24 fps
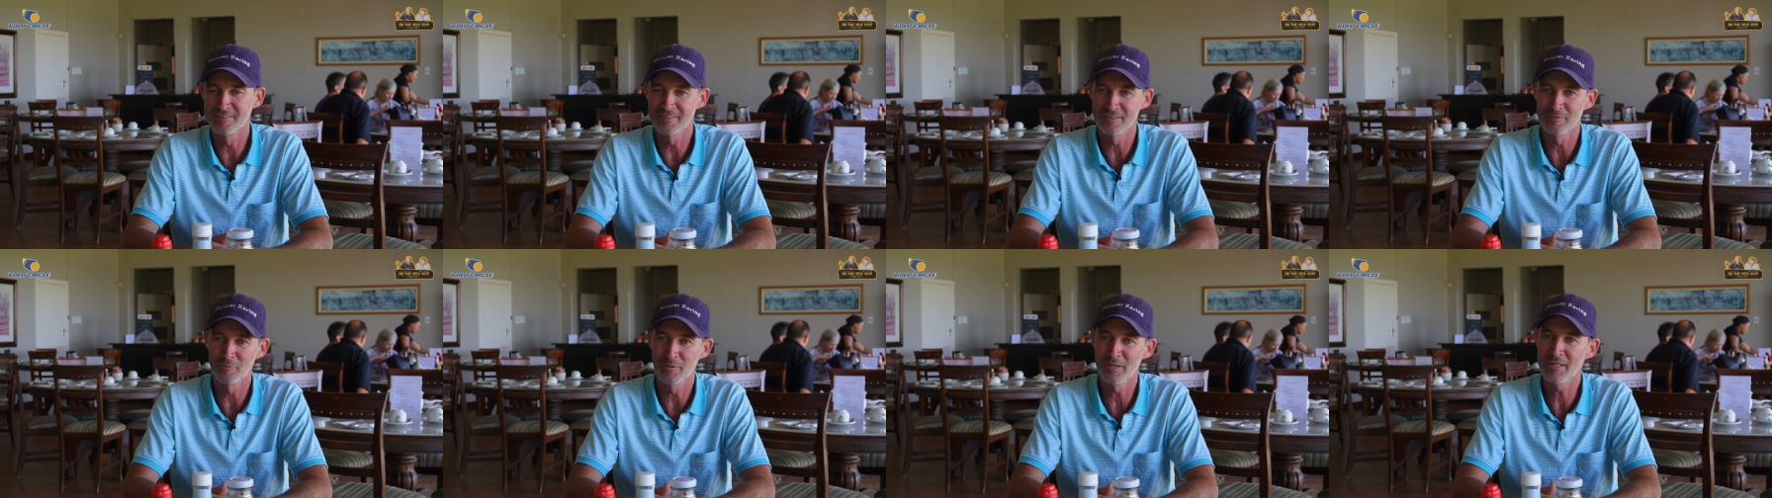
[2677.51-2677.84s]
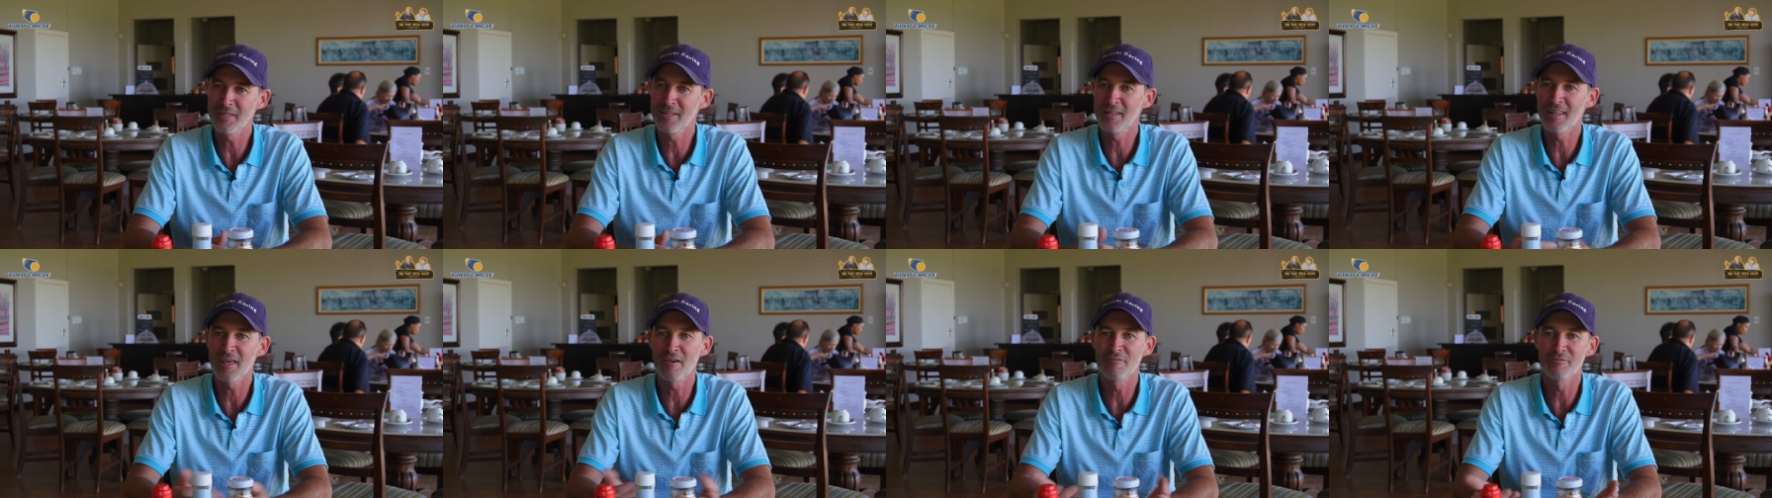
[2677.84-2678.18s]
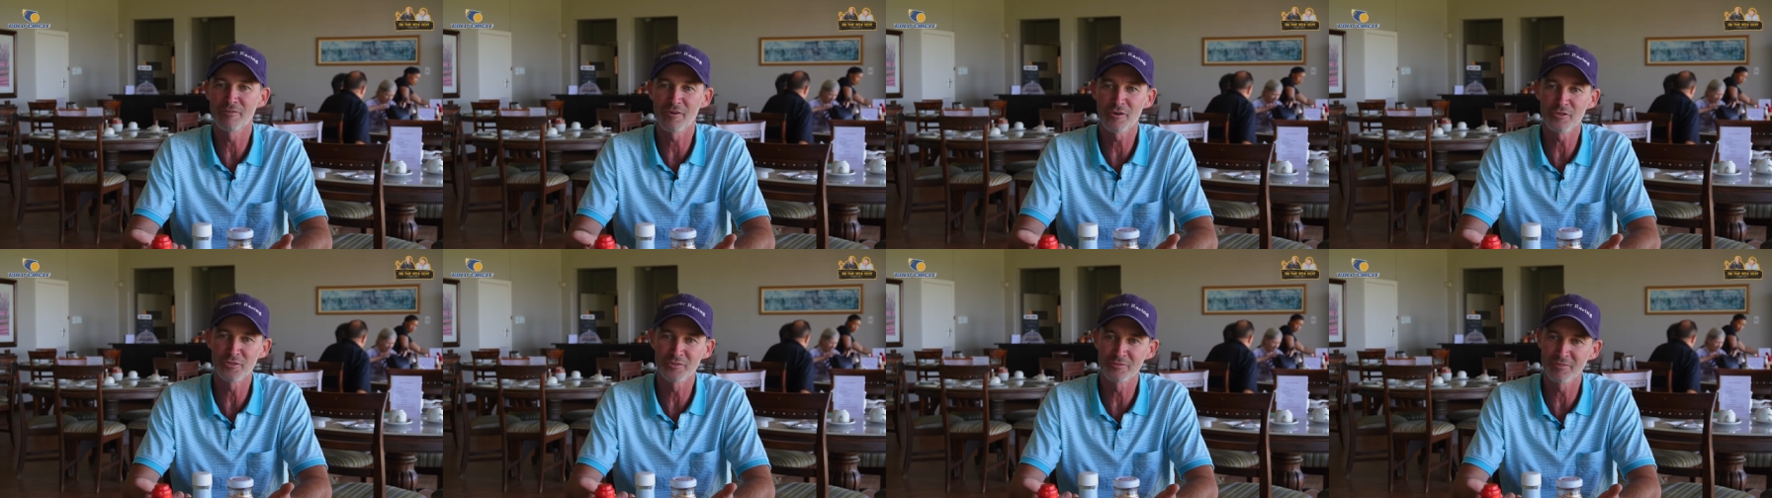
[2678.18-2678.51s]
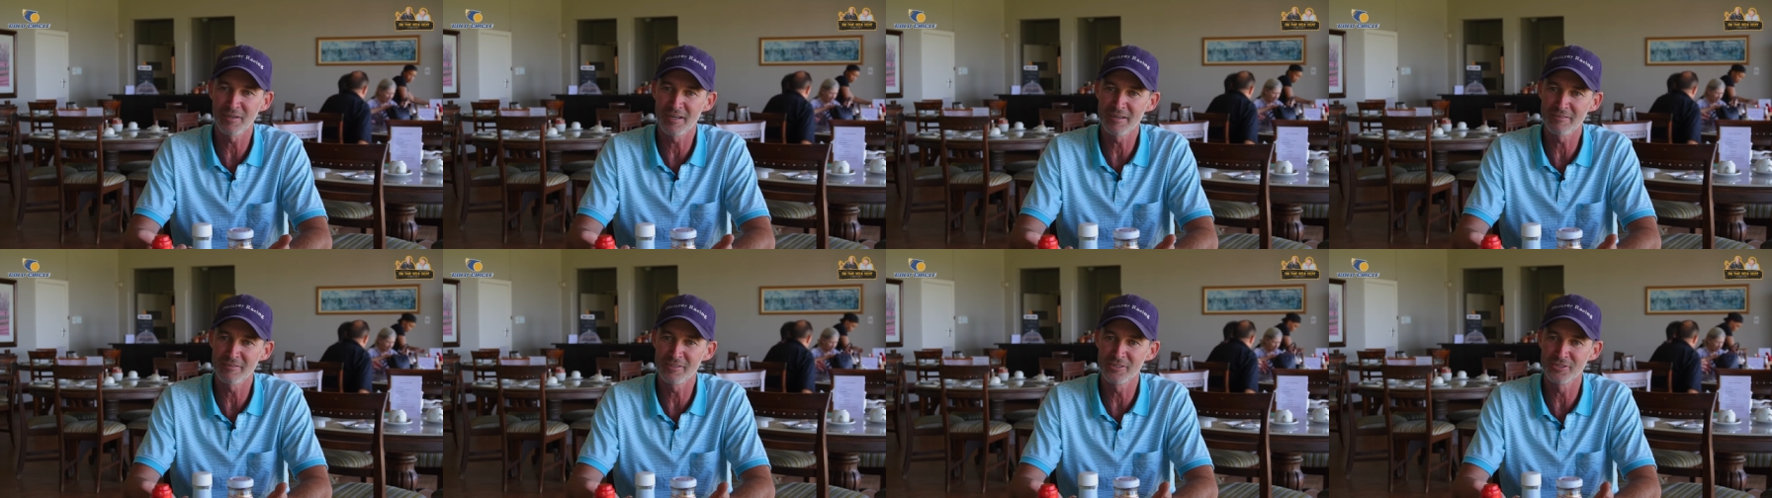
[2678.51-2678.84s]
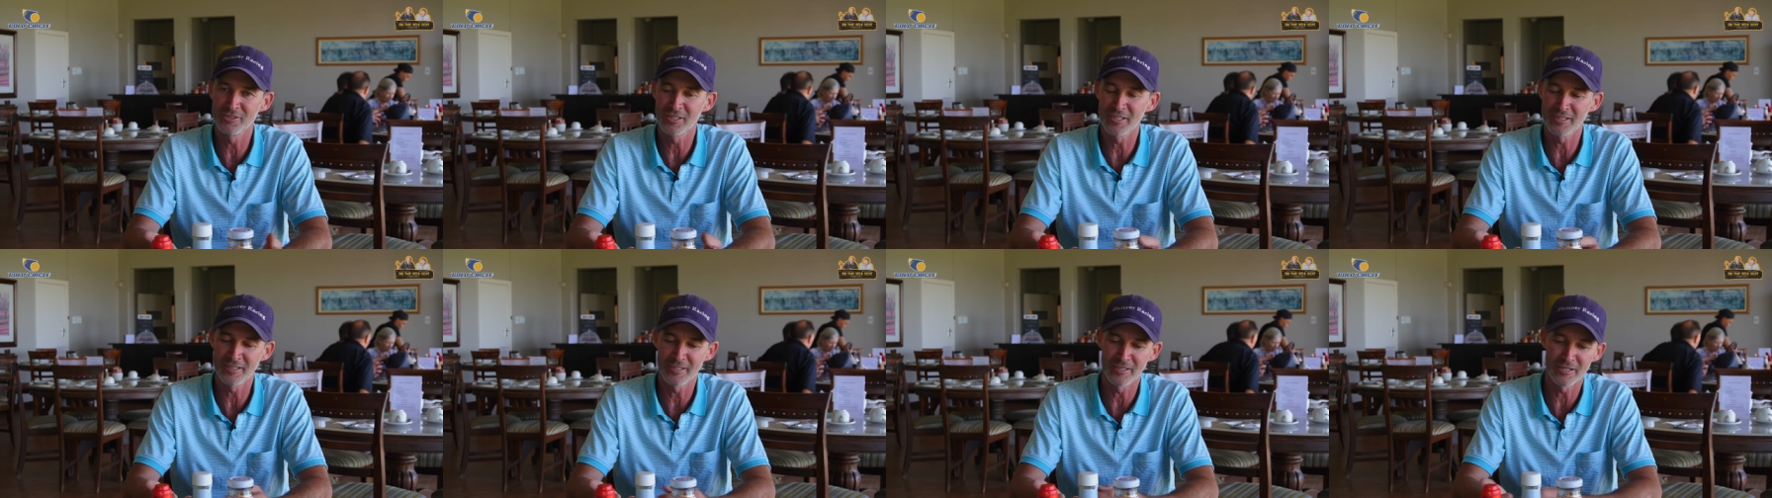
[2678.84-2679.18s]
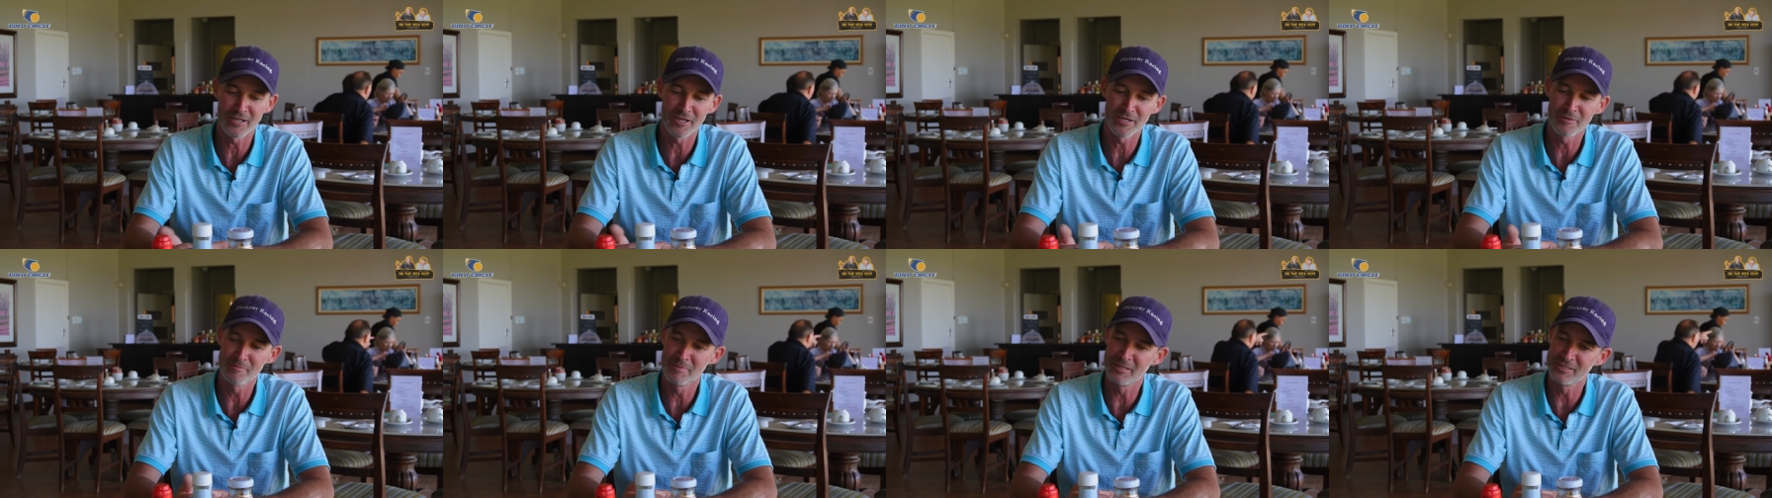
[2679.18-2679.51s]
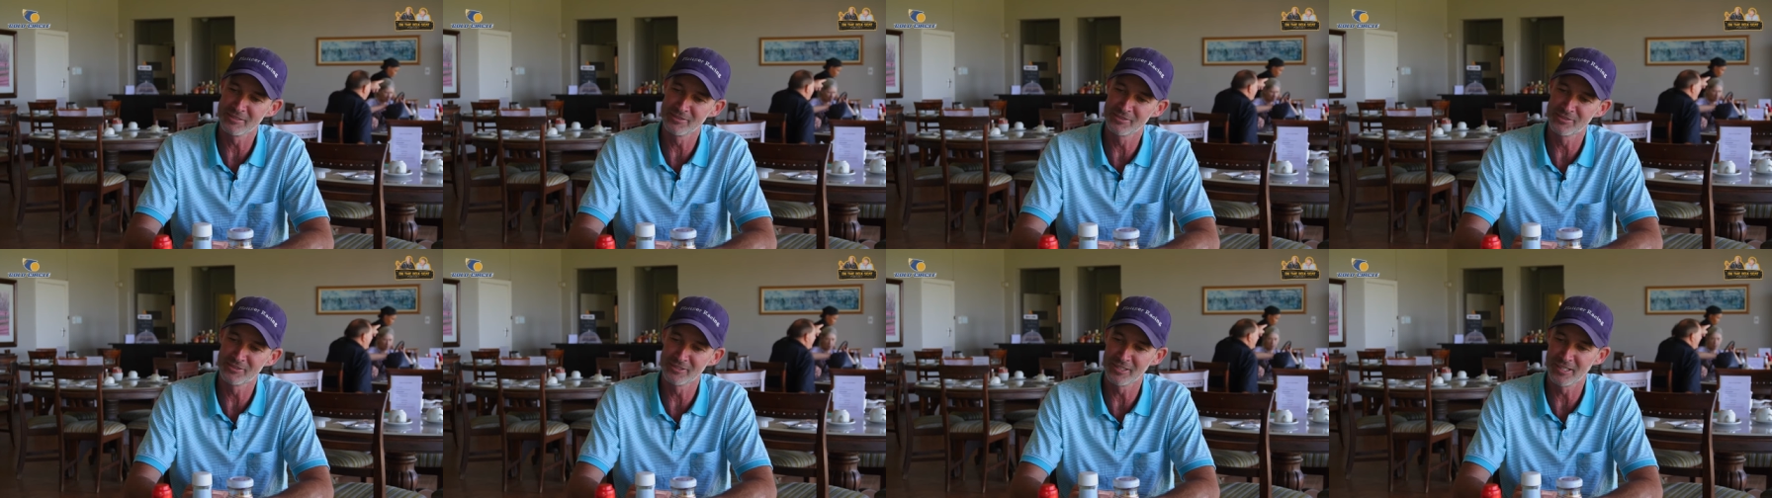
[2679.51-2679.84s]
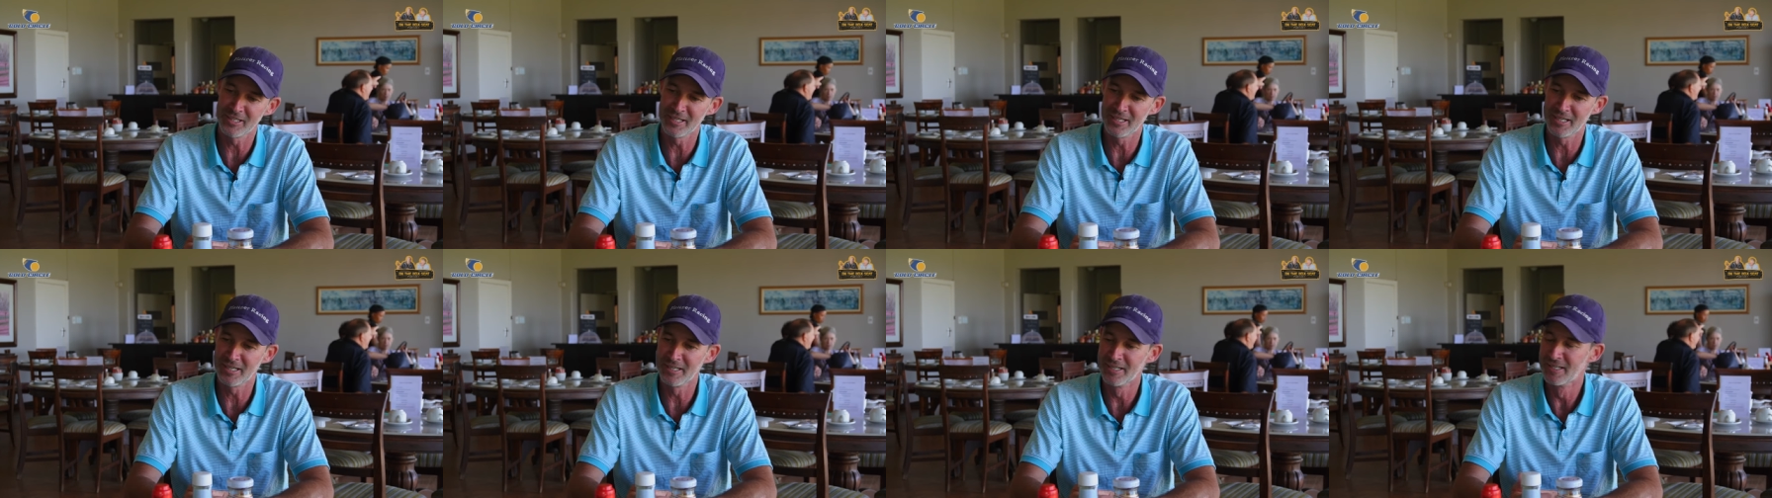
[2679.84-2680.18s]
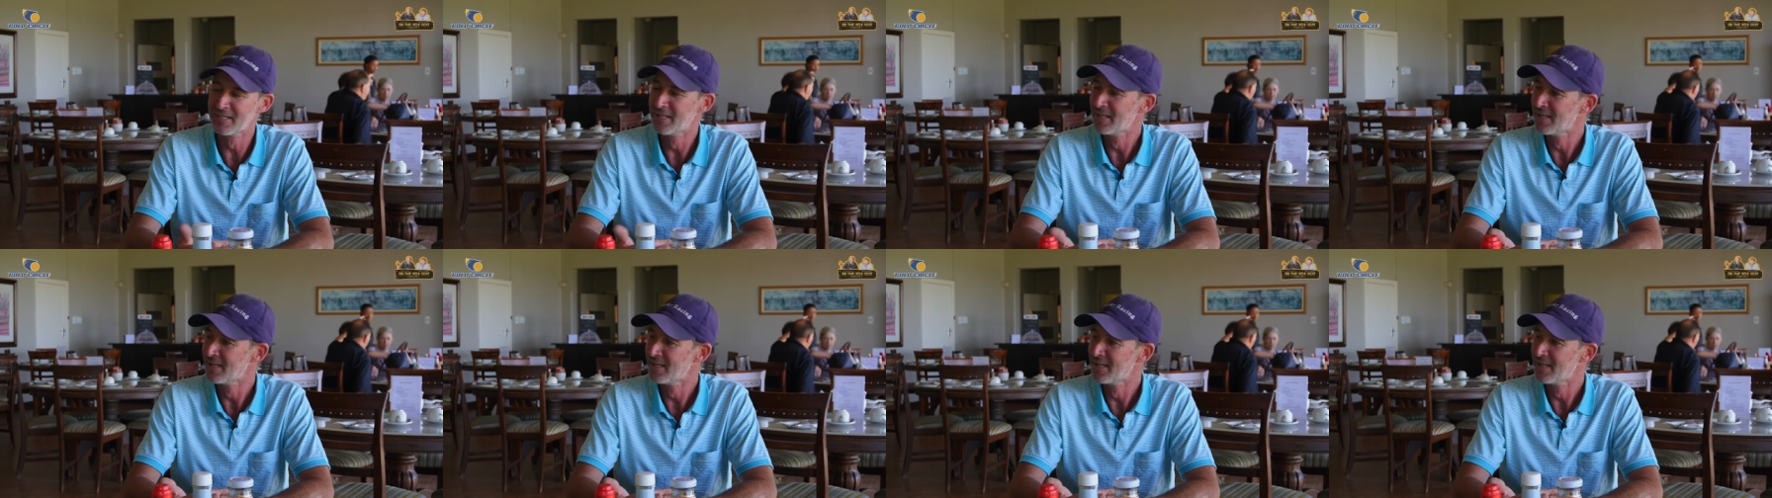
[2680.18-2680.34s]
whether they're false favourites, I don't know, but uh,